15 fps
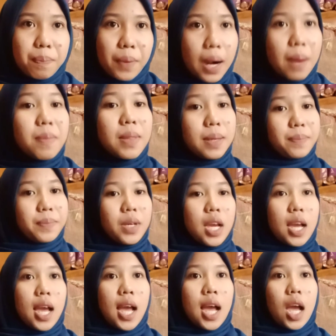problem
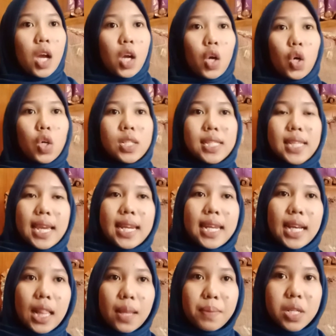containing
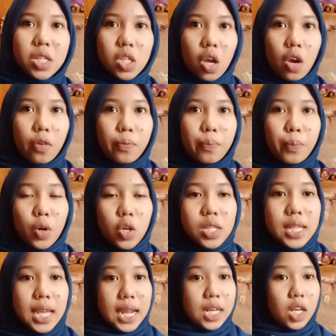elements of
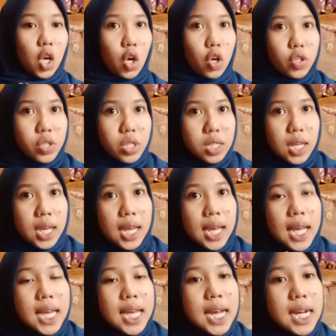pros and cons.
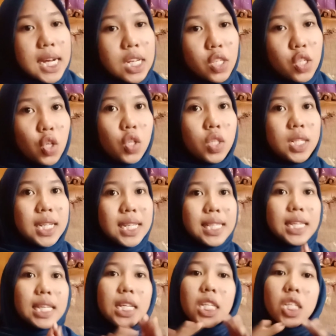So this
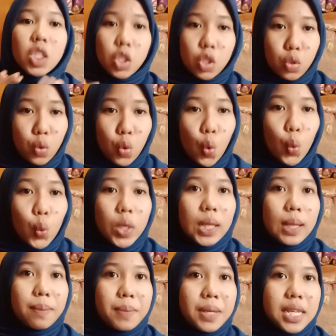issue
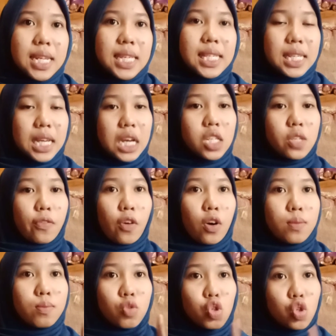will be discussed
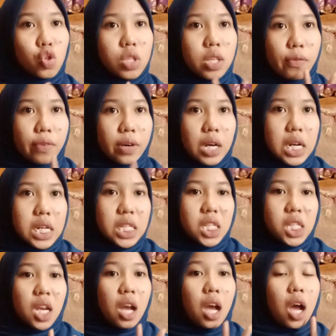from two different
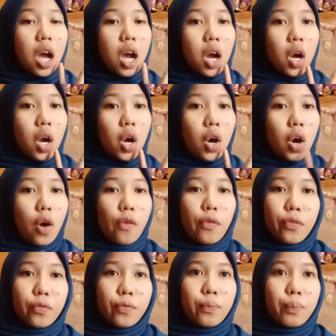of
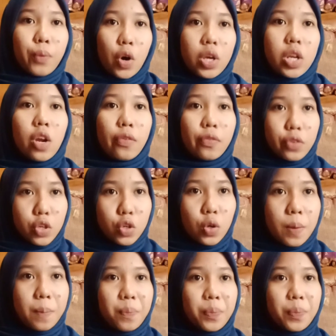point of view.